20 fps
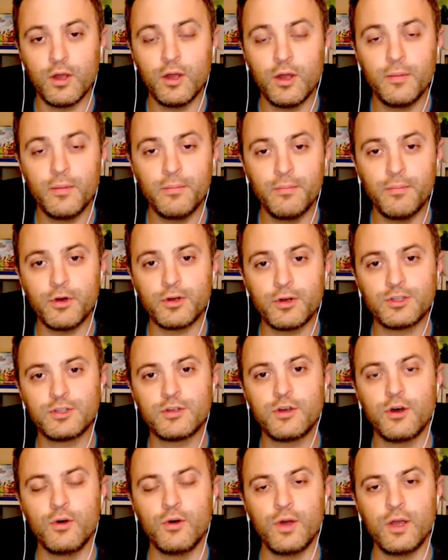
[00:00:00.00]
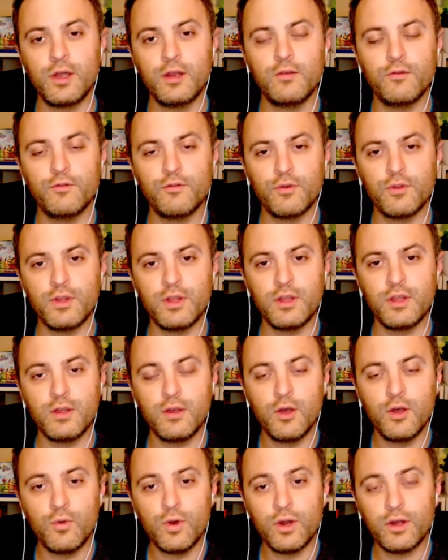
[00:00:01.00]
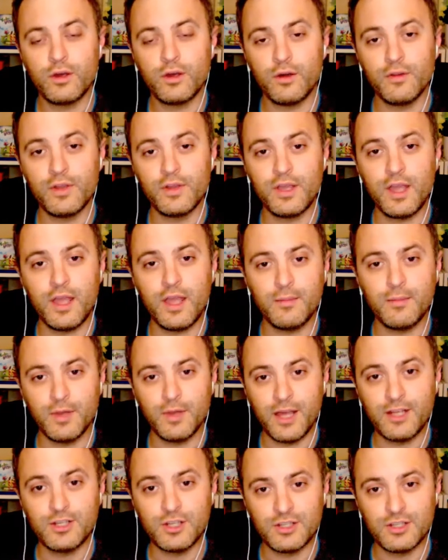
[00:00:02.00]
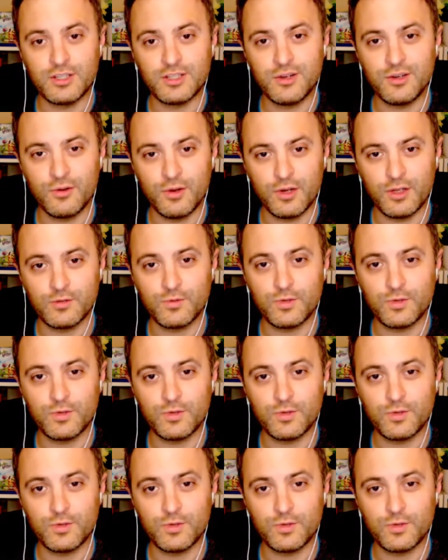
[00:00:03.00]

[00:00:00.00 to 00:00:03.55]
books going for the what I call the Game Legends series,